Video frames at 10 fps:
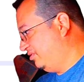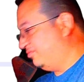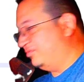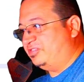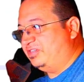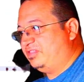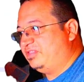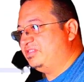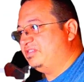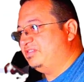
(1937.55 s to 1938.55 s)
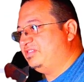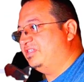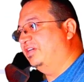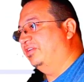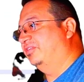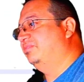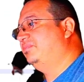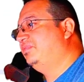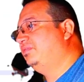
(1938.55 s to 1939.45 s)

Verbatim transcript: once you get this set up,